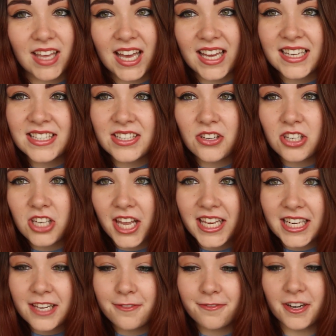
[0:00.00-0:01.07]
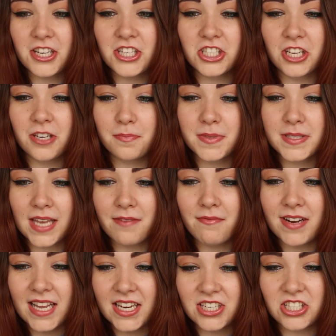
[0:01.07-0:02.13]
and unlikely friendships and
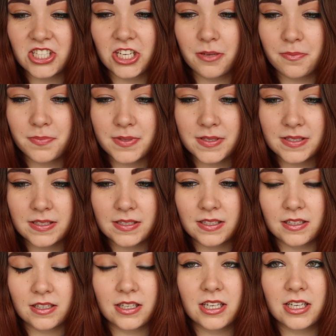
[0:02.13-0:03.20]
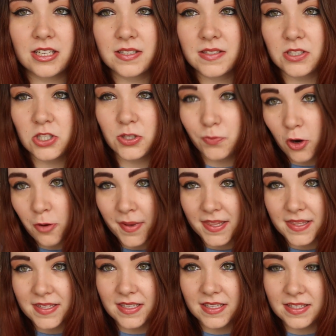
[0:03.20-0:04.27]
relationships, such as
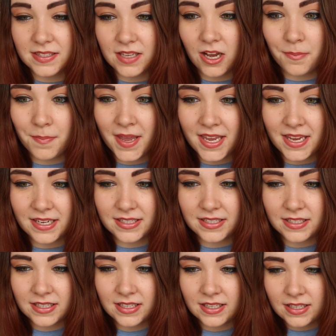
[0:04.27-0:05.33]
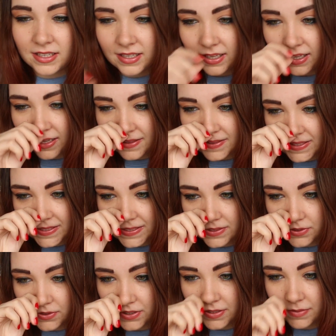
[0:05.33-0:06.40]
romances, are made. And this
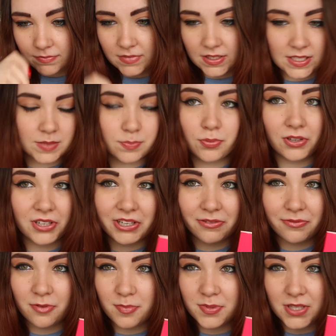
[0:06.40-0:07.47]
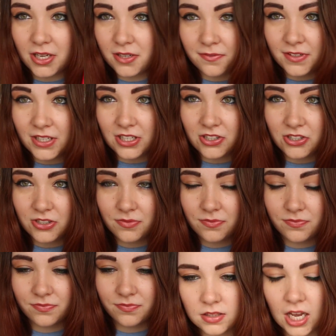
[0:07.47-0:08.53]
story is brilliant from start to finish.
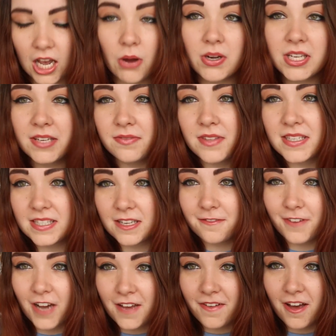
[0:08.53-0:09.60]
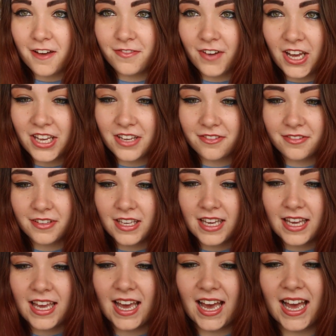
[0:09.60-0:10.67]
I would give this a 5 out of 5,
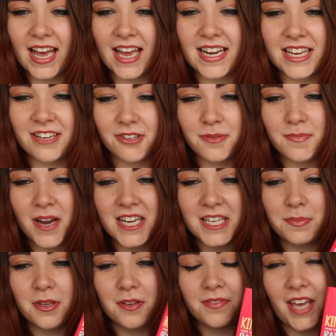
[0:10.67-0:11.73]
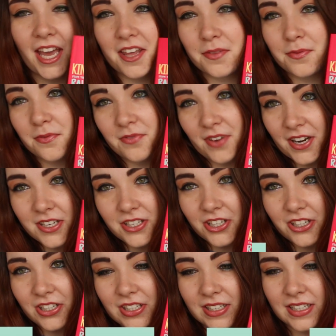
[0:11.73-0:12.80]
and it reminded me of Kath from
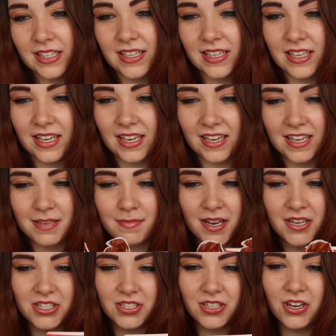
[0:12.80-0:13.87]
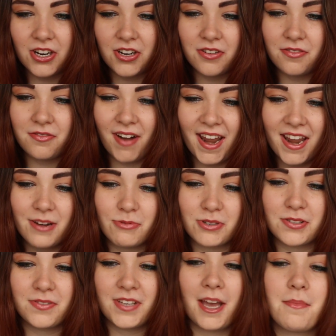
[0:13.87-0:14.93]
Fangirl. I imagine her and Ren would
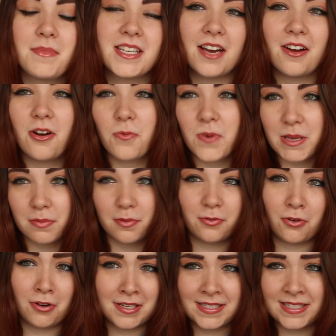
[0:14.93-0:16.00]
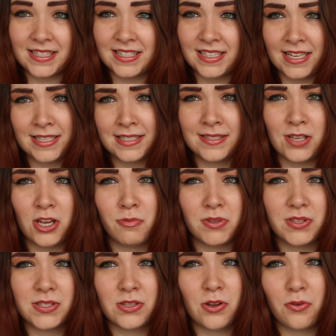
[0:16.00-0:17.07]
have camped out a week before to see the last
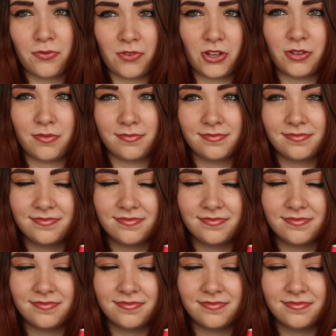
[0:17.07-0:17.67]
Simon Snow film.